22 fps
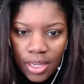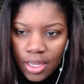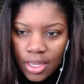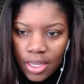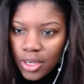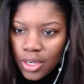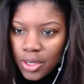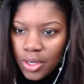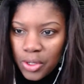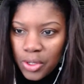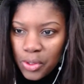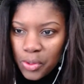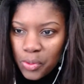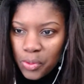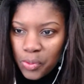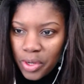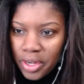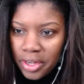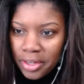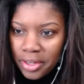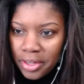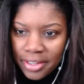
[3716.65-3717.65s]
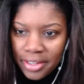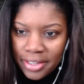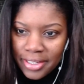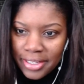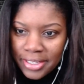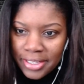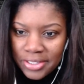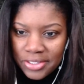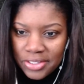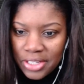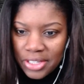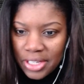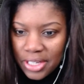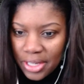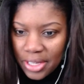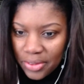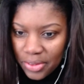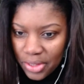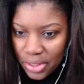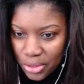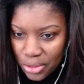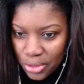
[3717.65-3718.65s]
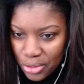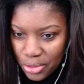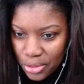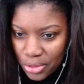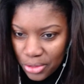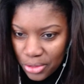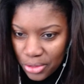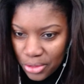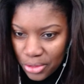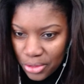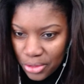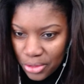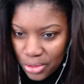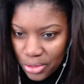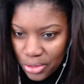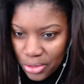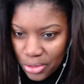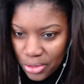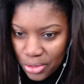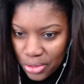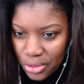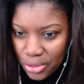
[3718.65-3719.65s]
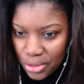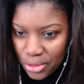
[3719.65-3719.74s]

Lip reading: All right, guys. Thank you so much.